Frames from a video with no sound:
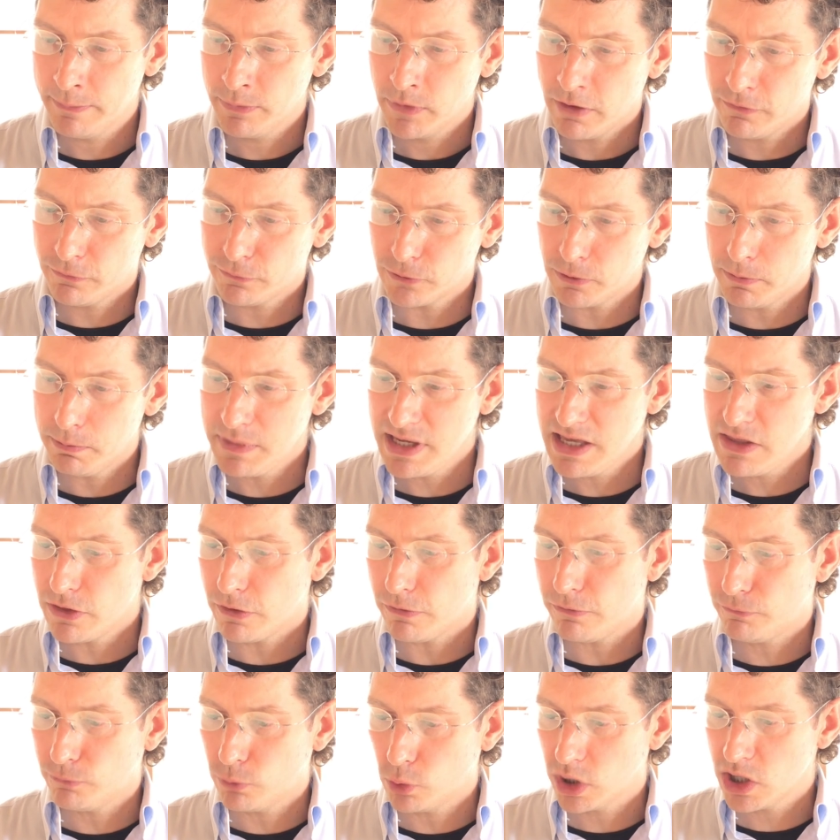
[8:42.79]
For me, the
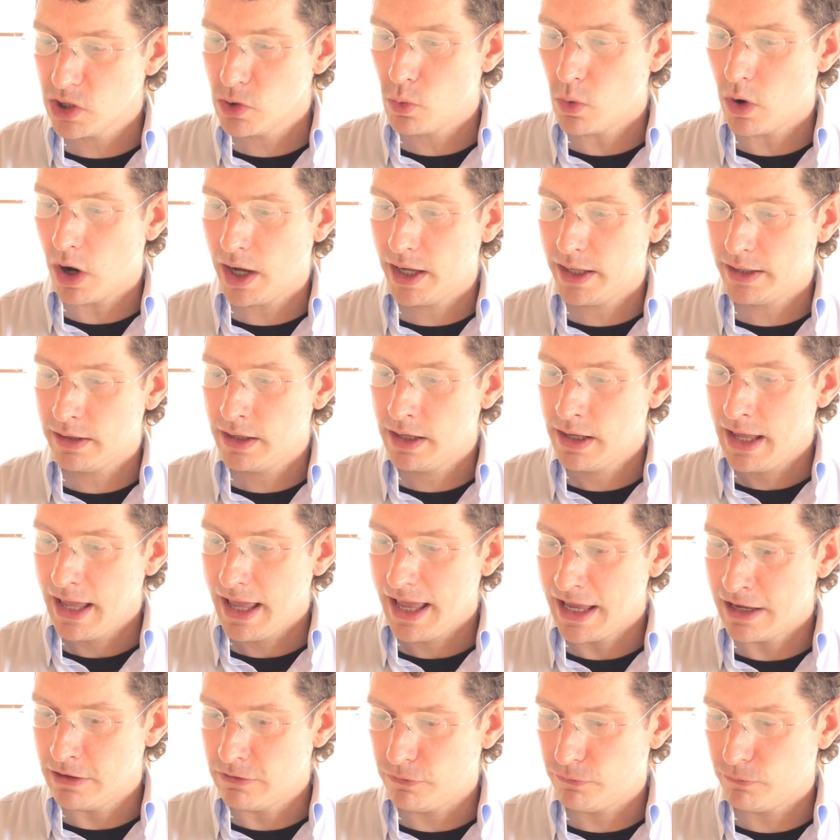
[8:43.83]
forty-one
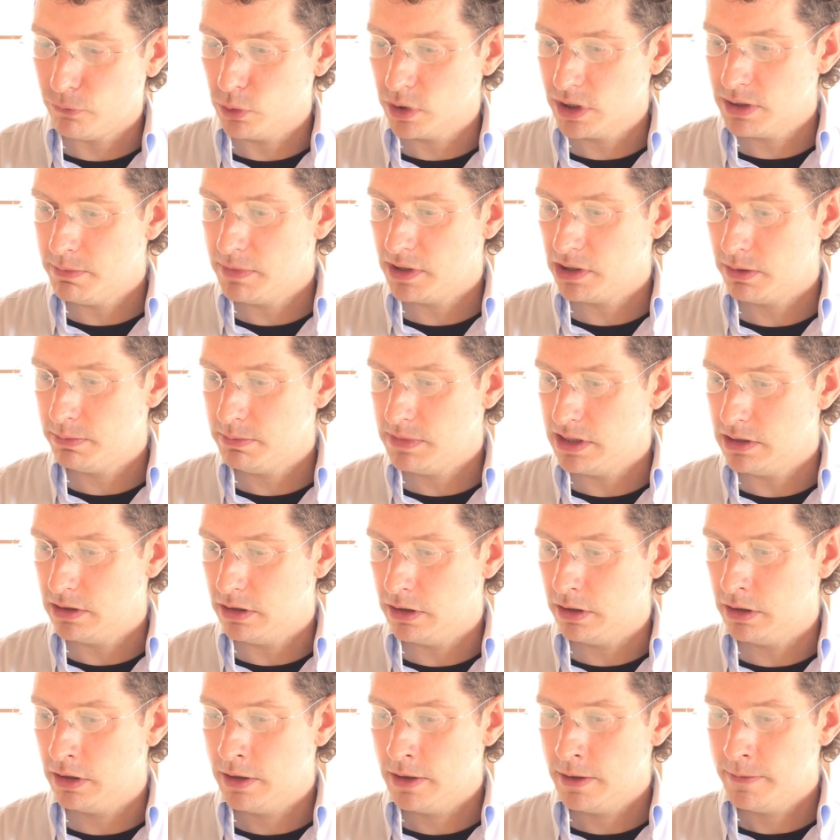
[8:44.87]
and forty
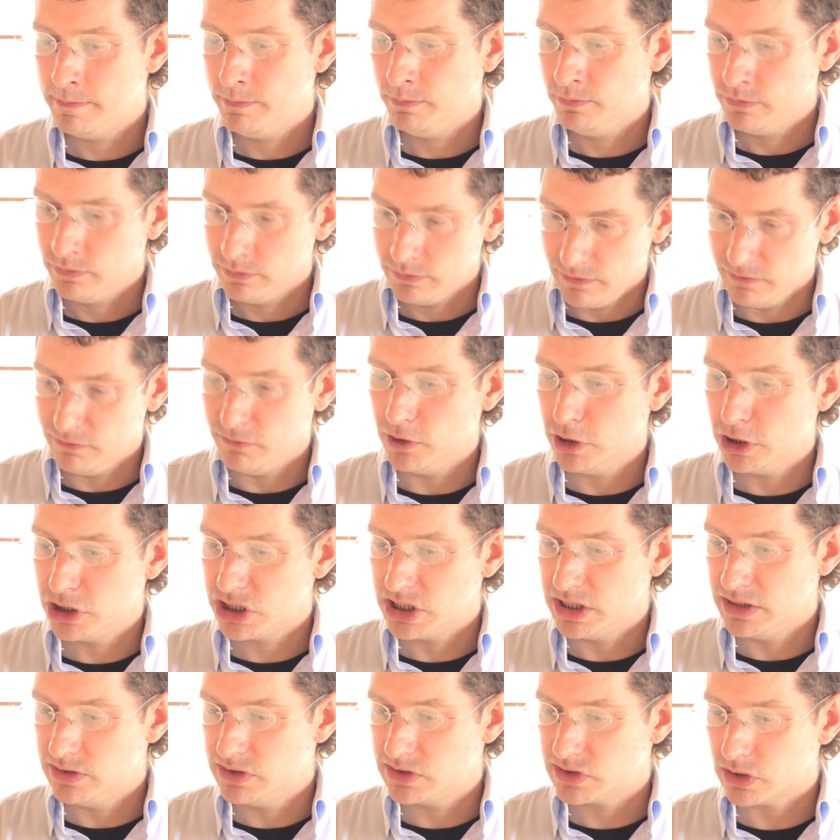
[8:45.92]
millimeter
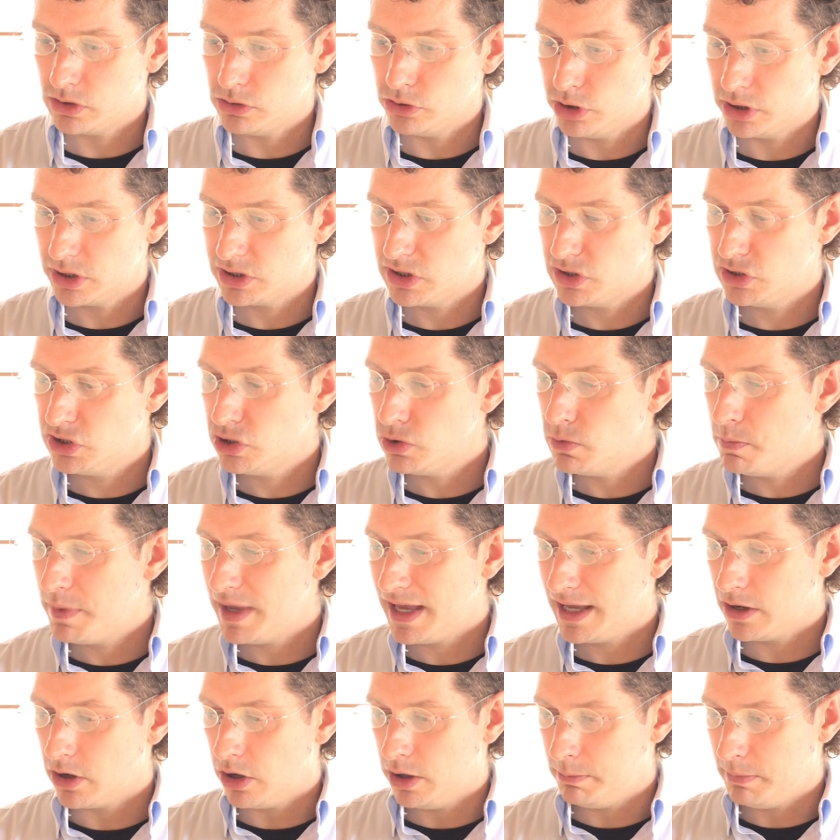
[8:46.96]
versions looked too
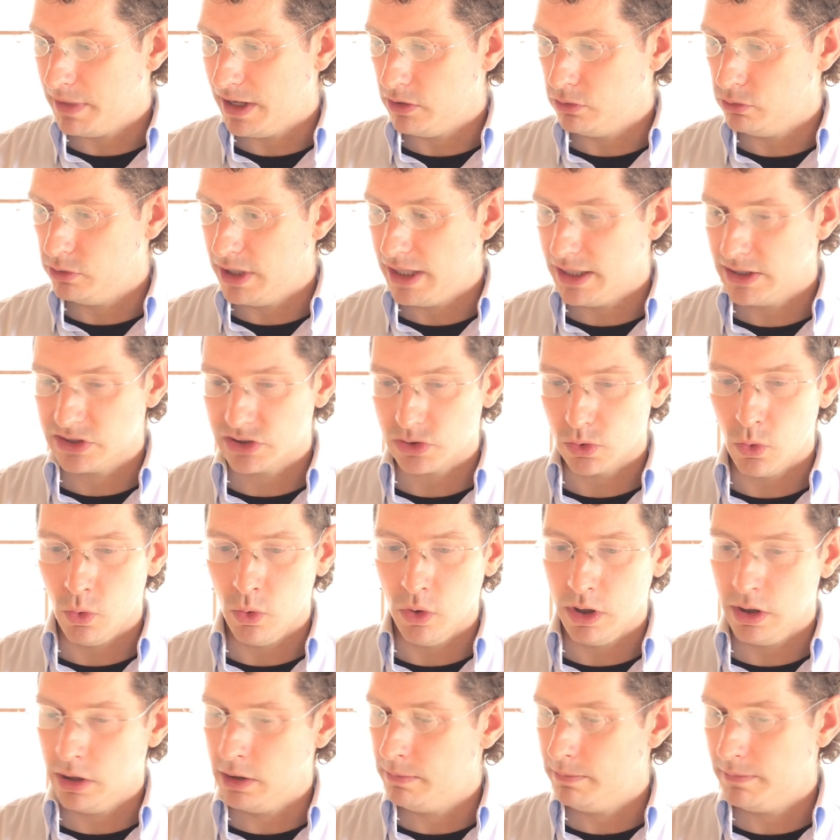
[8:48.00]
big on my wrist,
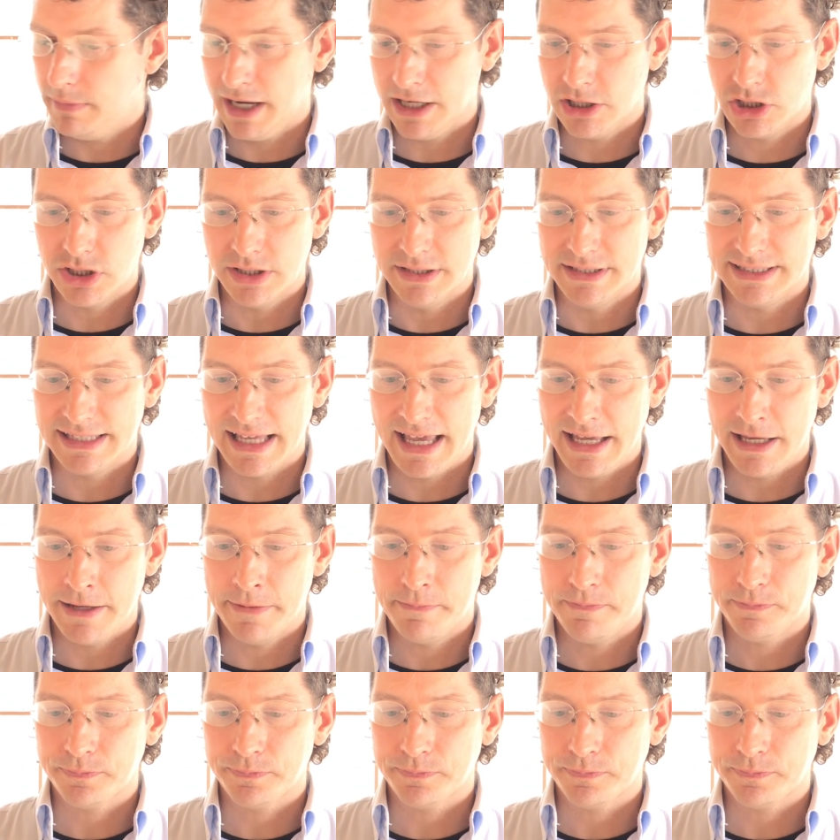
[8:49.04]
or I should say